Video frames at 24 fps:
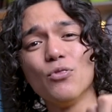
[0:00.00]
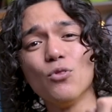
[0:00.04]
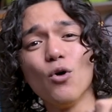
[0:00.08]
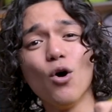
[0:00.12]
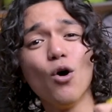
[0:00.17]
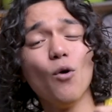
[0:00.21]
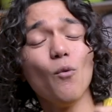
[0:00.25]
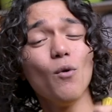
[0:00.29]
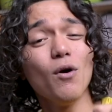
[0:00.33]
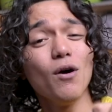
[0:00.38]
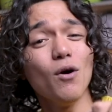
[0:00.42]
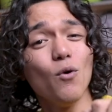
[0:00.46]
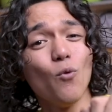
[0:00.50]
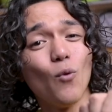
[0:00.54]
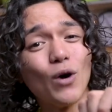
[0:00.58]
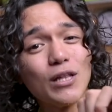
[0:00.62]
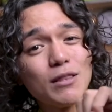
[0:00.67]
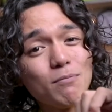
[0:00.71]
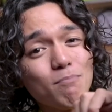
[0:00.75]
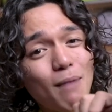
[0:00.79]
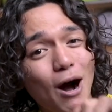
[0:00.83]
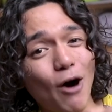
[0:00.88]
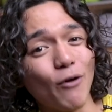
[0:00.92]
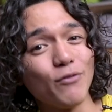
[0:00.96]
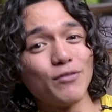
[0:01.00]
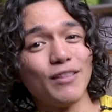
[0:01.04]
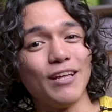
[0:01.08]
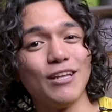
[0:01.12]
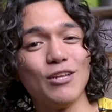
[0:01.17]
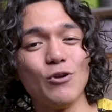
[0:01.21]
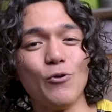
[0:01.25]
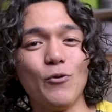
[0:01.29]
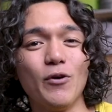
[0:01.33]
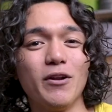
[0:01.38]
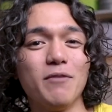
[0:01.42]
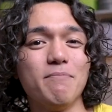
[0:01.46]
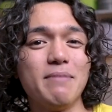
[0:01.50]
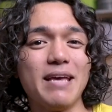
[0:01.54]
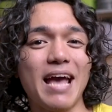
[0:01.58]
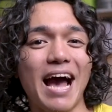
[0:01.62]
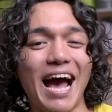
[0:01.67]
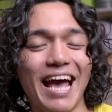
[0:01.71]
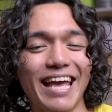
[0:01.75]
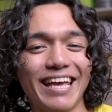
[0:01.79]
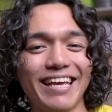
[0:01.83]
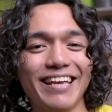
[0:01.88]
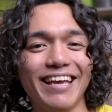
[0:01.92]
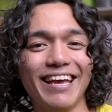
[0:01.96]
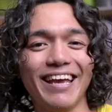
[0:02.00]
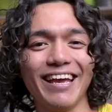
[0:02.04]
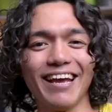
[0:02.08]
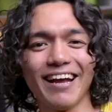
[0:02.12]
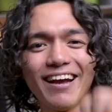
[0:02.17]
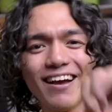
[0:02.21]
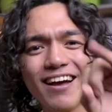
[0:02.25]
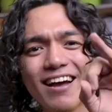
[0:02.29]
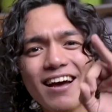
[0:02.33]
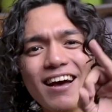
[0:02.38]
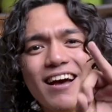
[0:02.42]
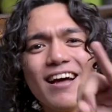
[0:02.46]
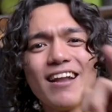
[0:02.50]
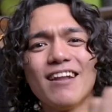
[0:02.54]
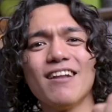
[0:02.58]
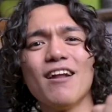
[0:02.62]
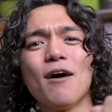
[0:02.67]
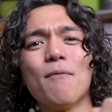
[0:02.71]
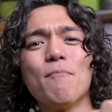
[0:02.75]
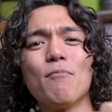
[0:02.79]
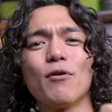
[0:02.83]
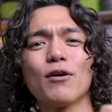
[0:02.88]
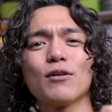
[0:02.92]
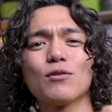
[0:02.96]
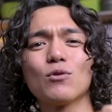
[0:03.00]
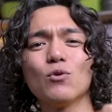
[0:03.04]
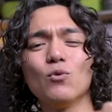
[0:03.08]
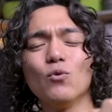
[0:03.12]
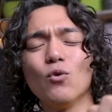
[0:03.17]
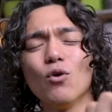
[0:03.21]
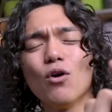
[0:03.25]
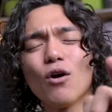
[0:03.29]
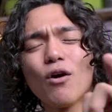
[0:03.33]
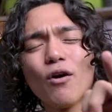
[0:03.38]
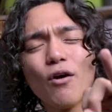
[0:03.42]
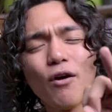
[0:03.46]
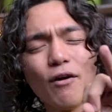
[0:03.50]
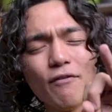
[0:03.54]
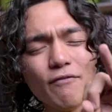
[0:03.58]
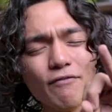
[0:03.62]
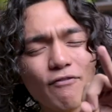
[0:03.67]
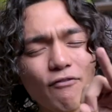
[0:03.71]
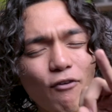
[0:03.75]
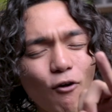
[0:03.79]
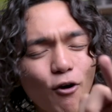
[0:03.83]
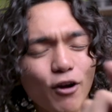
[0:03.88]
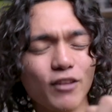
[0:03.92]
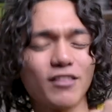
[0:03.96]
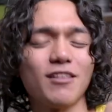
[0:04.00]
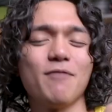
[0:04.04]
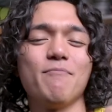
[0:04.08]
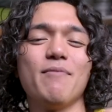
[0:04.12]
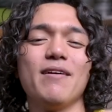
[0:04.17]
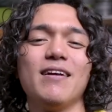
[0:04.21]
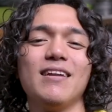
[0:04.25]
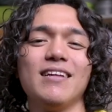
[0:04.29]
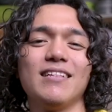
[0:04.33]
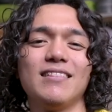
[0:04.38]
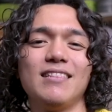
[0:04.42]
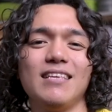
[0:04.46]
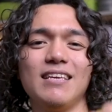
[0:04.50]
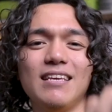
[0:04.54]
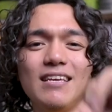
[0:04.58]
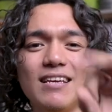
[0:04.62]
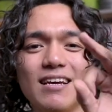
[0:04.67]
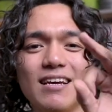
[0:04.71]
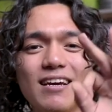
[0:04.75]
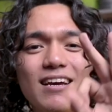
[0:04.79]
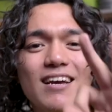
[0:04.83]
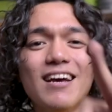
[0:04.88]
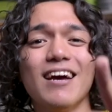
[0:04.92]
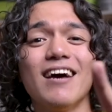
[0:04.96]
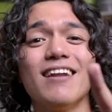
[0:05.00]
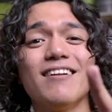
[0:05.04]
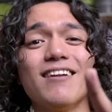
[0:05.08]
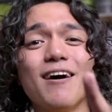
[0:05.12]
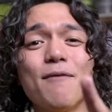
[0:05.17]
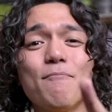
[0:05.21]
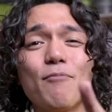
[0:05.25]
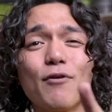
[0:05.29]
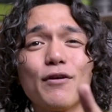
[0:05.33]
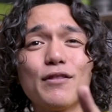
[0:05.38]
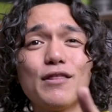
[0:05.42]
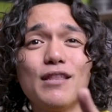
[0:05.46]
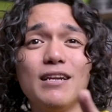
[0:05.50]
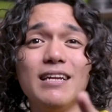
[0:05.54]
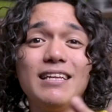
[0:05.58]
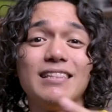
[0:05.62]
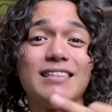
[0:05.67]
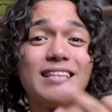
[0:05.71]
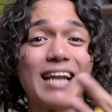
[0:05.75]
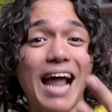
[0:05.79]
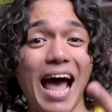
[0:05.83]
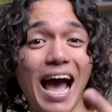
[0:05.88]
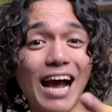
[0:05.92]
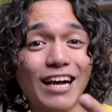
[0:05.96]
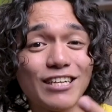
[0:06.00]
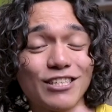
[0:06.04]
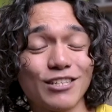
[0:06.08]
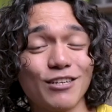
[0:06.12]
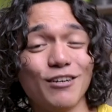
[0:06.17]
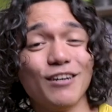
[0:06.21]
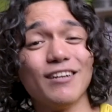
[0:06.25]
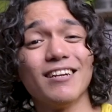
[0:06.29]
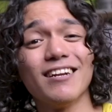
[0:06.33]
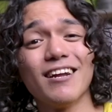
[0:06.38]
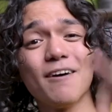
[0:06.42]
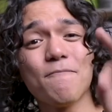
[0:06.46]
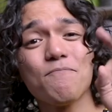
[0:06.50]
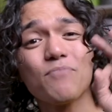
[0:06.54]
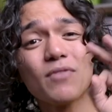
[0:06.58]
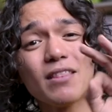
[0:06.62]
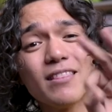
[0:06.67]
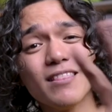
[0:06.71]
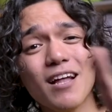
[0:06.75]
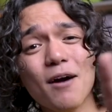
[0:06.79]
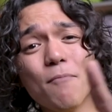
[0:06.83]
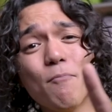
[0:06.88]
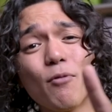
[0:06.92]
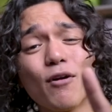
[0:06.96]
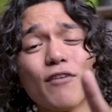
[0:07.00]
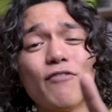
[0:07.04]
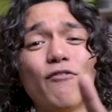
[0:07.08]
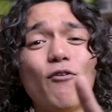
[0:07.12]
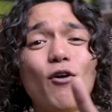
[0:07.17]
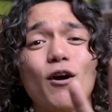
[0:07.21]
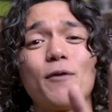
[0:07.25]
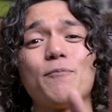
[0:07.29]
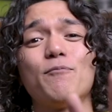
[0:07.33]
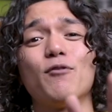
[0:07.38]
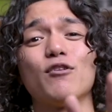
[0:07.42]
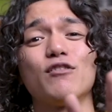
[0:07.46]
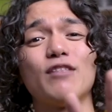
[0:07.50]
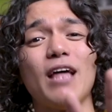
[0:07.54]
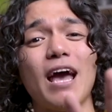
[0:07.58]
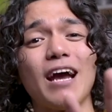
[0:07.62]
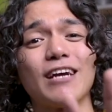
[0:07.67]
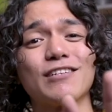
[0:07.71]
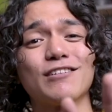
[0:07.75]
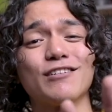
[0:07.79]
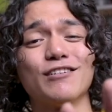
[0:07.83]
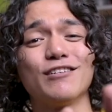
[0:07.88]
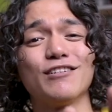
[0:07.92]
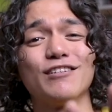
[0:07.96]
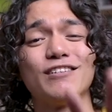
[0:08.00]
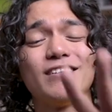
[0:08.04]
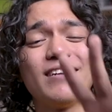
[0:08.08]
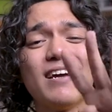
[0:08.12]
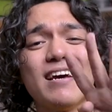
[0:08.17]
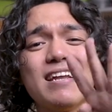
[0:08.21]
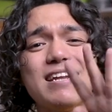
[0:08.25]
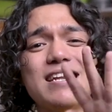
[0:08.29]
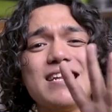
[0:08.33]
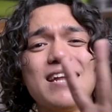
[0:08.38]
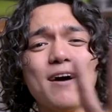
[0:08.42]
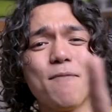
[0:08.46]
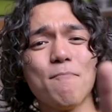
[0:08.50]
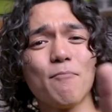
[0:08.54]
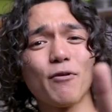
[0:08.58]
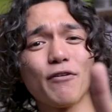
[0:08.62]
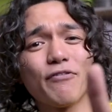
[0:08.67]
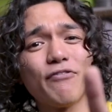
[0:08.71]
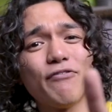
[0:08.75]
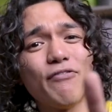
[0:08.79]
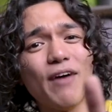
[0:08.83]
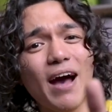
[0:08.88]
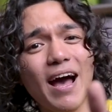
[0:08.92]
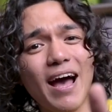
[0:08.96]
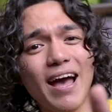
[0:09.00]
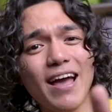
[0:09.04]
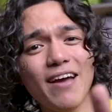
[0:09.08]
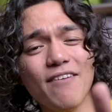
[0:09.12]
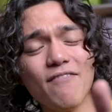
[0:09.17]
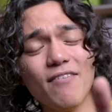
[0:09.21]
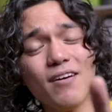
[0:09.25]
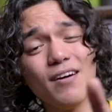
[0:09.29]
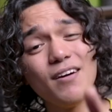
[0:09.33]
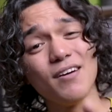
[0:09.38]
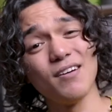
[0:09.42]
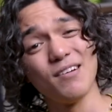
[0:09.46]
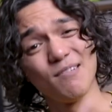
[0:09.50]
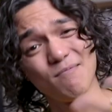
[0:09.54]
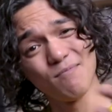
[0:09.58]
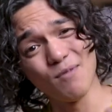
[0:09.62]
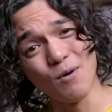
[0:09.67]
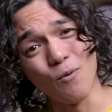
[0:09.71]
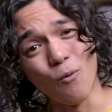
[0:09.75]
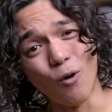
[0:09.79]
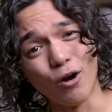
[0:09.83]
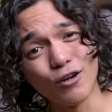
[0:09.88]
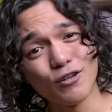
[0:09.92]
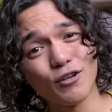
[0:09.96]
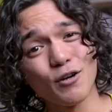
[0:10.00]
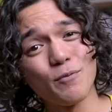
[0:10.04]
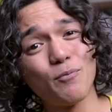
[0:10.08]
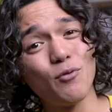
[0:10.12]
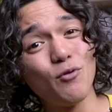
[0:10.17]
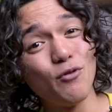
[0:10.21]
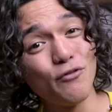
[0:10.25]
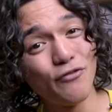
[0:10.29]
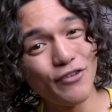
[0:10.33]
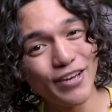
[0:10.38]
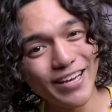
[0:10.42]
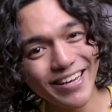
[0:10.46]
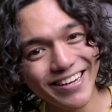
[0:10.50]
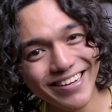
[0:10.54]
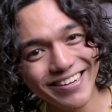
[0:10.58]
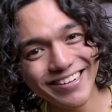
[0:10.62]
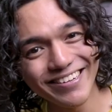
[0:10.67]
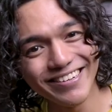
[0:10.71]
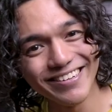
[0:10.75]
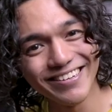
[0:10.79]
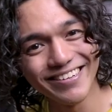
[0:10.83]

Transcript: know what mountain you will be hiking. Number 2, comfortability. Number 3, traction. Number 4, protection. And number 5, waterproofing.